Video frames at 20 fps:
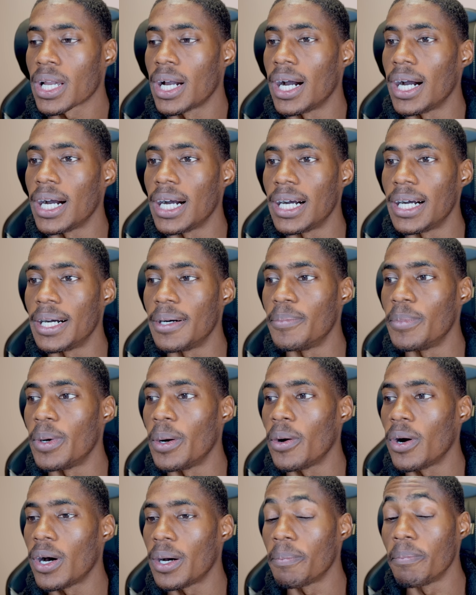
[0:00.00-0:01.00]

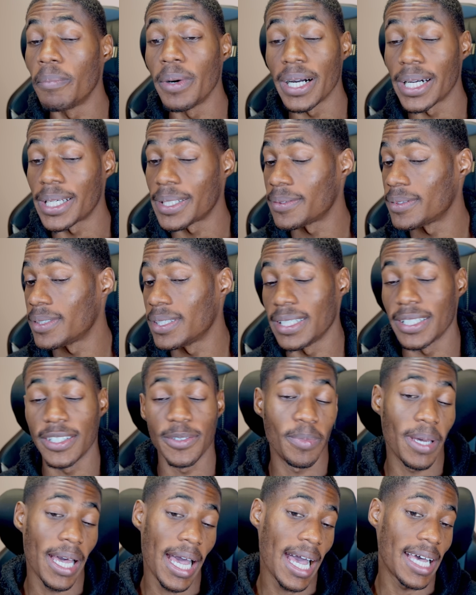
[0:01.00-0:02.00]
But its
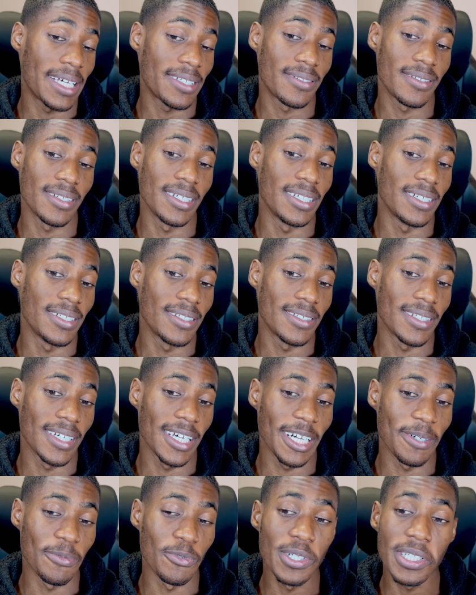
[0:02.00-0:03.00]
past is
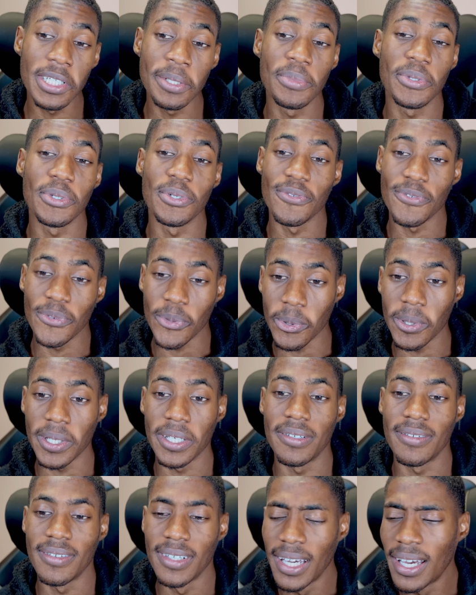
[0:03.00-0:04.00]
really beautiful
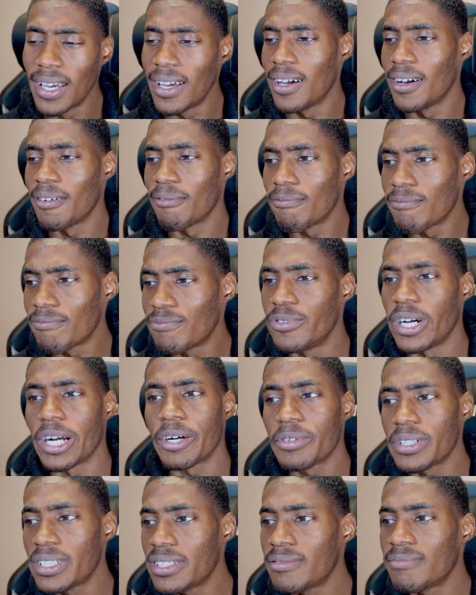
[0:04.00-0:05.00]
and
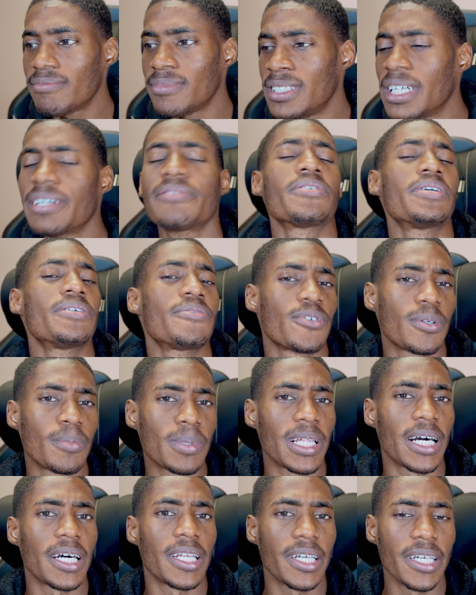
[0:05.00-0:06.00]
very different from a
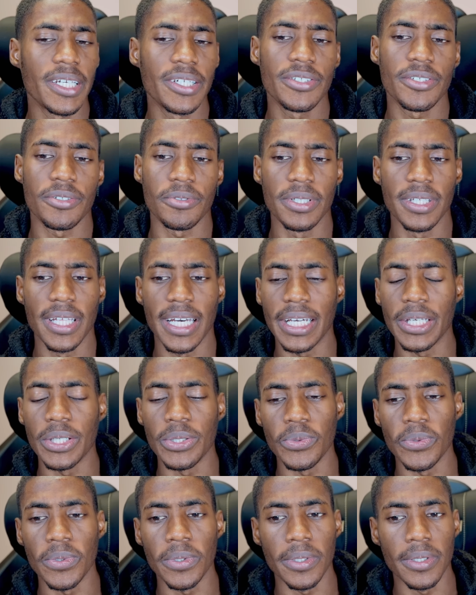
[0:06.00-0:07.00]
lot of history that
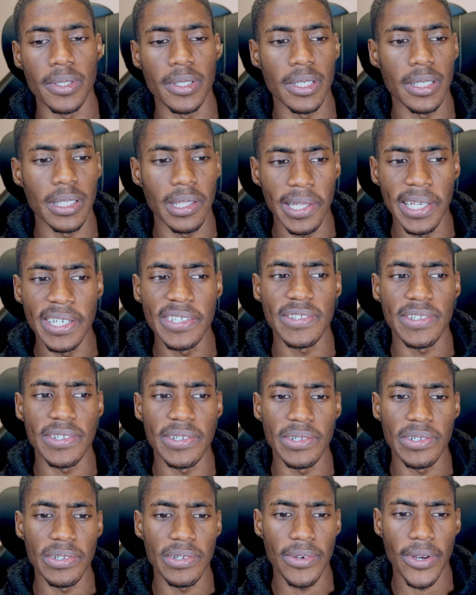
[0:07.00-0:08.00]
you would
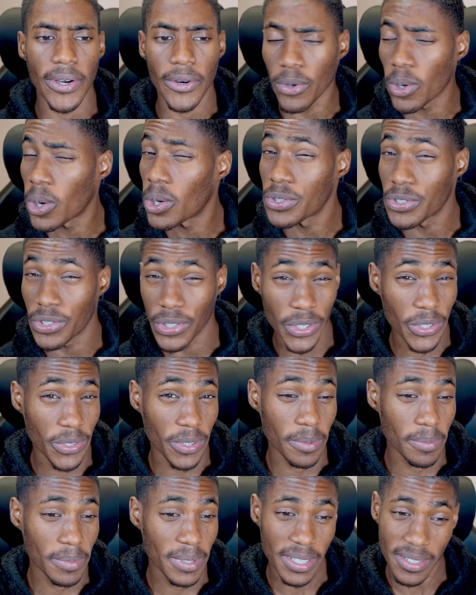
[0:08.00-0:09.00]
listen across
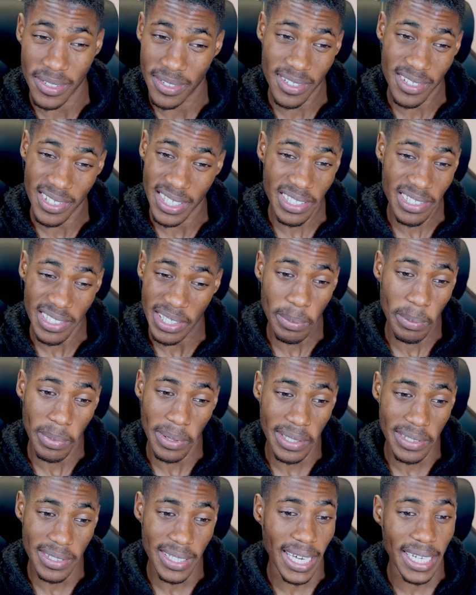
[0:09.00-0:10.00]
Europe. It's as
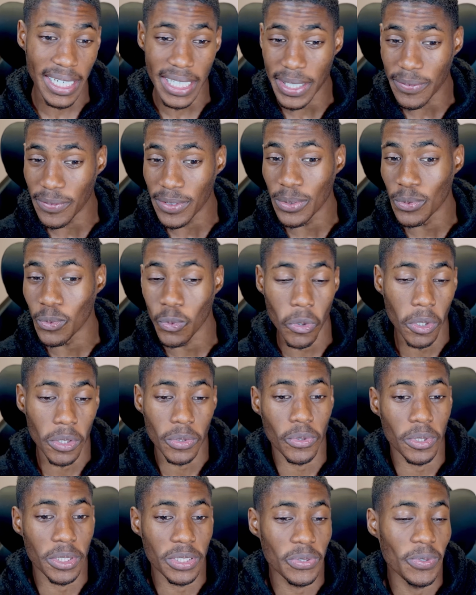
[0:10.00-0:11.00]
simple as that. Even World
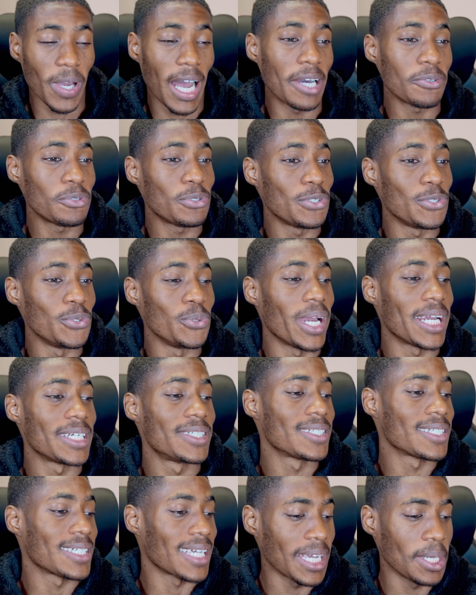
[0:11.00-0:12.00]
War II, how do you
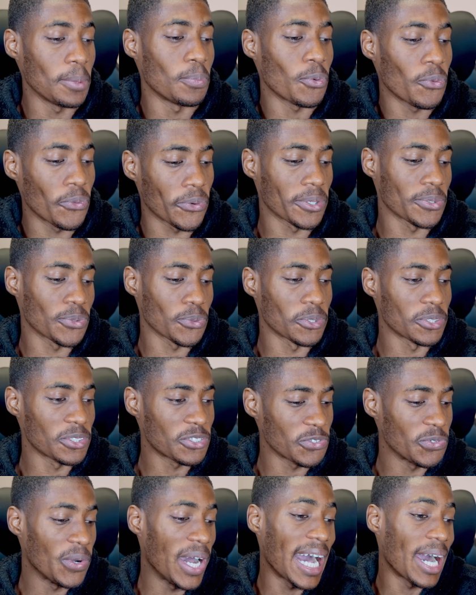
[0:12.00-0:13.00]
escape World War
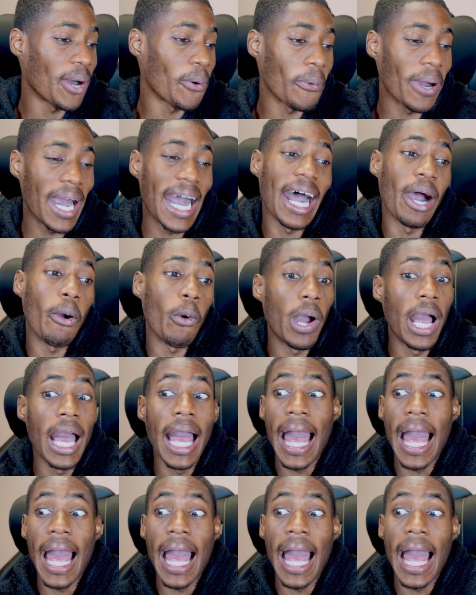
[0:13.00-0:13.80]
II? How?